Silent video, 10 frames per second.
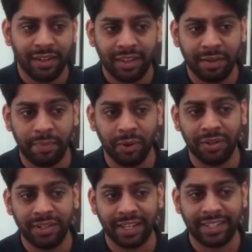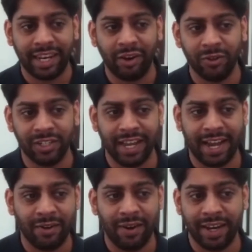I think building that technology
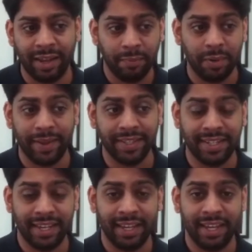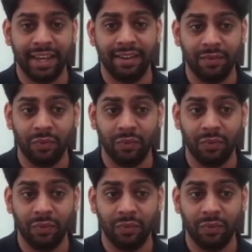out and implementing it